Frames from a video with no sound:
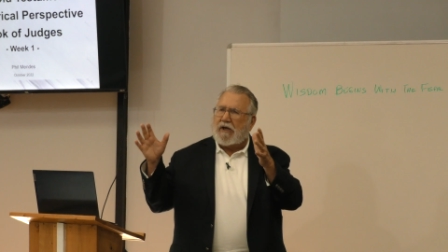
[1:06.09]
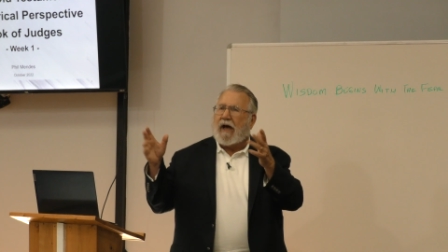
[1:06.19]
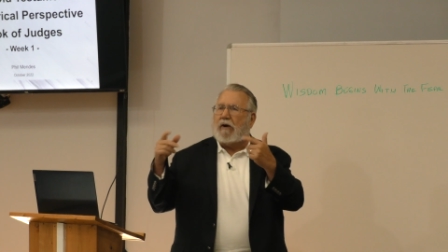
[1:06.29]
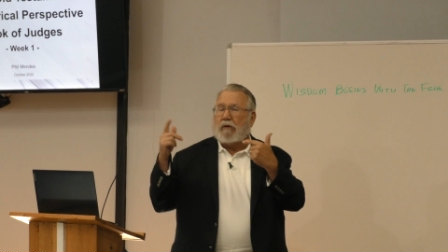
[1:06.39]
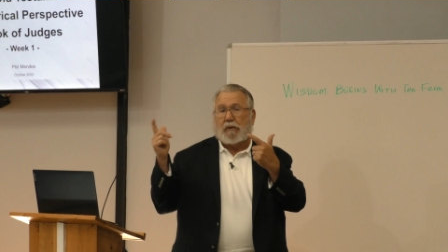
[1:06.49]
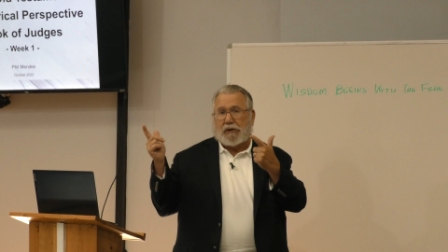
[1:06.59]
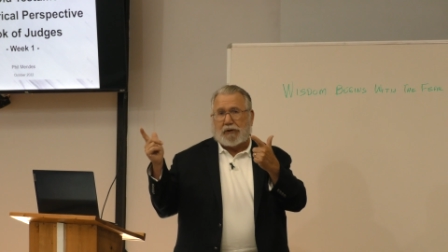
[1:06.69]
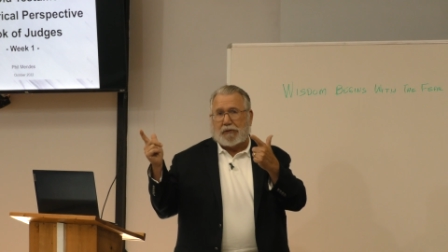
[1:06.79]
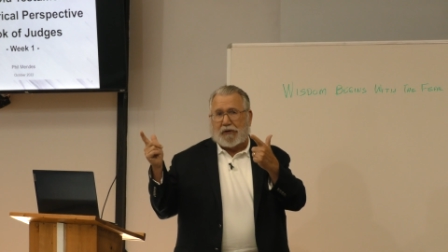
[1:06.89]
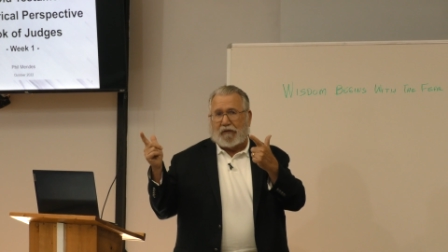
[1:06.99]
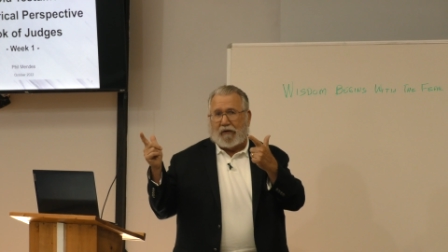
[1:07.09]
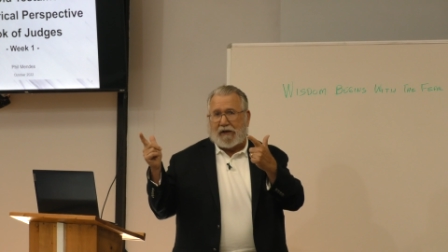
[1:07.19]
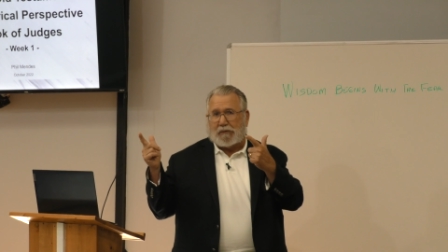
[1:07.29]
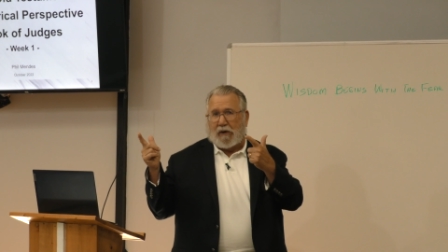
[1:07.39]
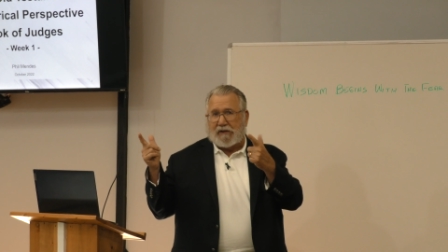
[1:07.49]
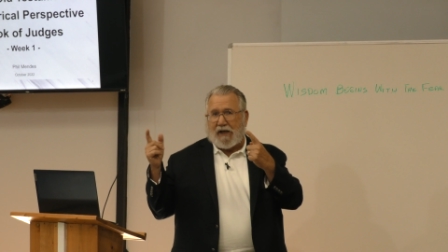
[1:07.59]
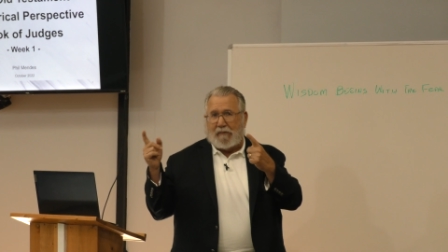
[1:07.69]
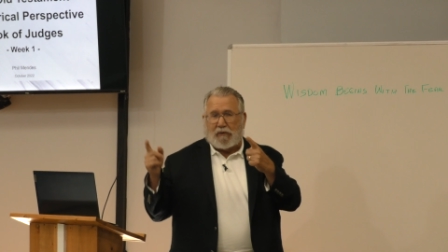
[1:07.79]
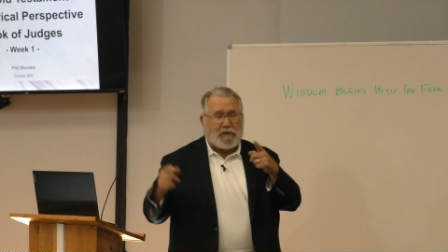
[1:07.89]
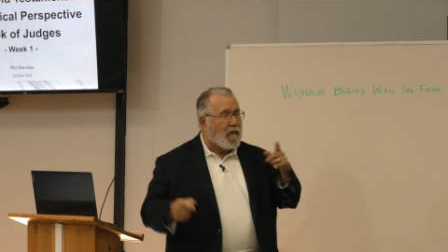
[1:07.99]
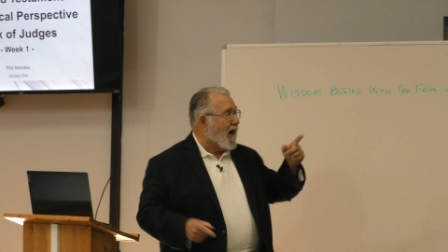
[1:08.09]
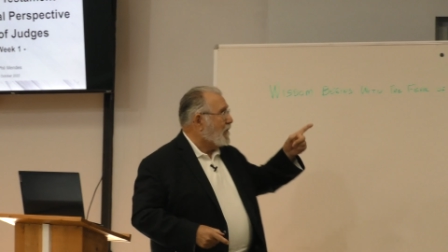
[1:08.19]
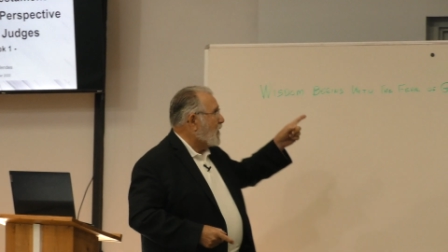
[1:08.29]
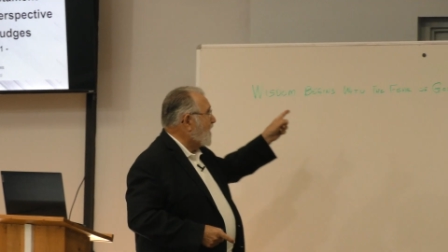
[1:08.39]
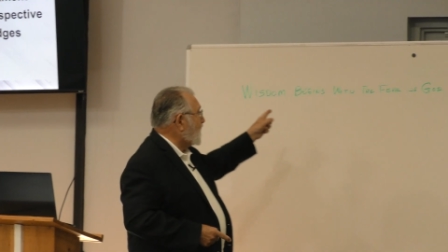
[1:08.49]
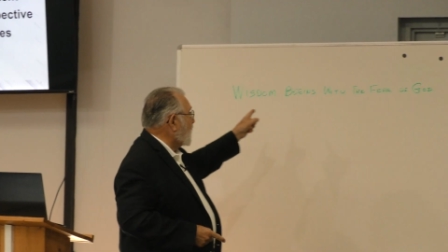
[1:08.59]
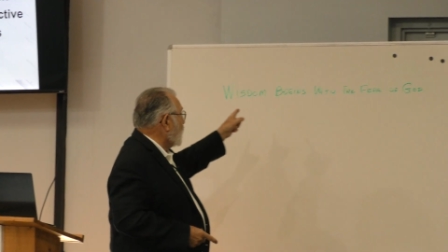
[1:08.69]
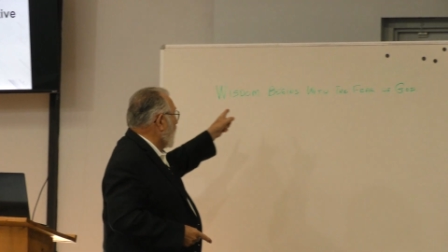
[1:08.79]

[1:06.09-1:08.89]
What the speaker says: don't know what the Jewish phrase was, came to his mind, but this is